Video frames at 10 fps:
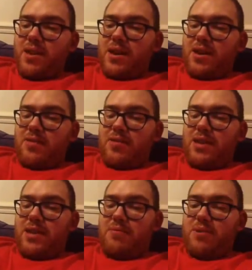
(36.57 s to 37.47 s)
And obviously
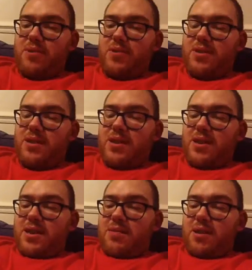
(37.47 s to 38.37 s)
Ambrose
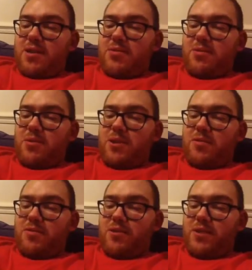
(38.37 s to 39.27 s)
picked up the win
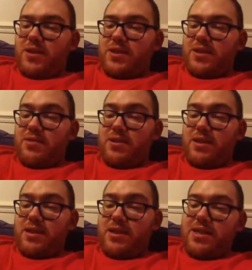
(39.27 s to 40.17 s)
over Owens. It was
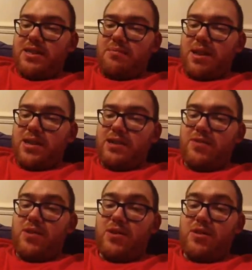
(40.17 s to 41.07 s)
a decent match. I
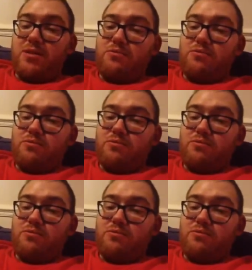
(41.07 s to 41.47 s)
thought the